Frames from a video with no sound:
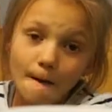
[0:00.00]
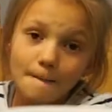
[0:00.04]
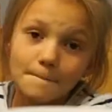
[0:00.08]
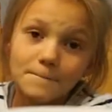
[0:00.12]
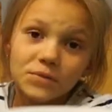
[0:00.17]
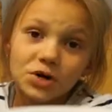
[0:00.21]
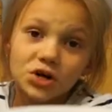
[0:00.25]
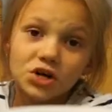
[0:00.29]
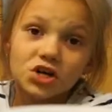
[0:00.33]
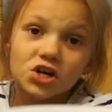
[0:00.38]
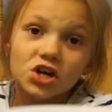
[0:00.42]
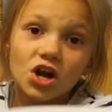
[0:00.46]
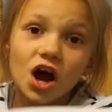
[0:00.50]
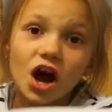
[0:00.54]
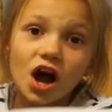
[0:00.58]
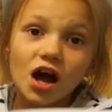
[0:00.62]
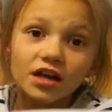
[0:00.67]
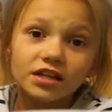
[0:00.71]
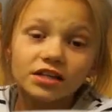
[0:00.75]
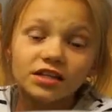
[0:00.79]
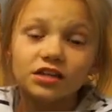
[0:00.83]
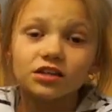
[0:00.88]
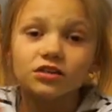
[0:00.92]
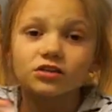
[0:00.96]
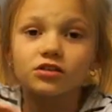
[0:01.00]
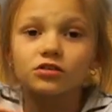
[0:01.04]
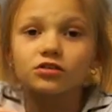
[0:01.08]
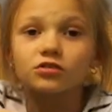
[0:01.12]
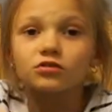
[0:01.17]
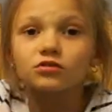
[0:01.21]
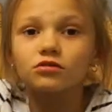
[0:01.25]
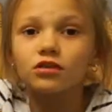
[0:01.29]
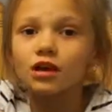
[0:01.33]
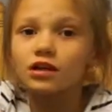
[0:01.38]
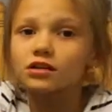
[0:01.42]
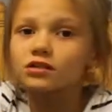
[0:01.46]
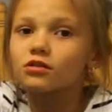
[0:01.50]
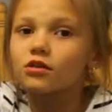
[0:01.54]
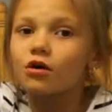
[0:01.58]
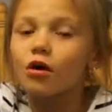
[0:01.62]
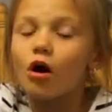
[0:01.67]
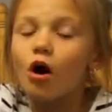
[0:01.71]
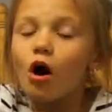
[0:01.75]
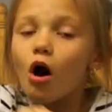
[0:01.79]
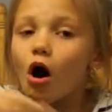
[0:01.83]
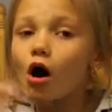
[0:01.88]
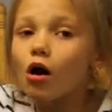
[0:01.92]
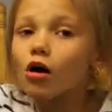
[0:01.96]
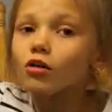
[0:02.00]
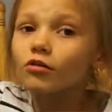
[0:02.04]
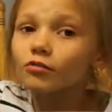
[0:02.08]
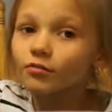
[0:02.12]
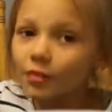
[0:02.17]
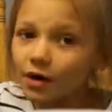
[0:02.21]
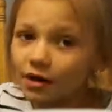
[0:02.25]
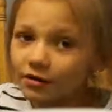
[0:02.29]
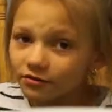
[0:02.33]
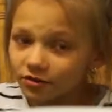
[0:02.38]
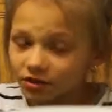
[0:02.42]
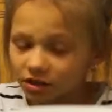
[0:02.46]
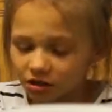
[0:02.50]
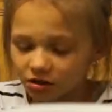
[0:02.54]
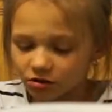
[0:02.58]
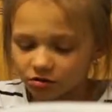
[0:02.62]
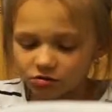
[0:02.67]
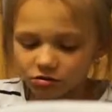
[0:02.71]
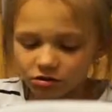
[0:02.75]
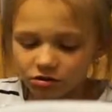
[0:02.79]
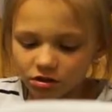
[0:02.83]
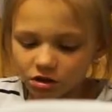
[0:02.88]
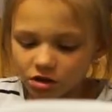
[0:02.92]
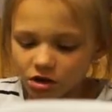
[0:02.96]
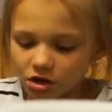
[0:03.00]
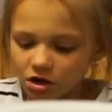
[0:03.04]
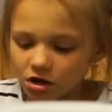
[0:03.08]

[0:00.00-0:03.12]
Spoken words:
But not until you do that to all of my videos.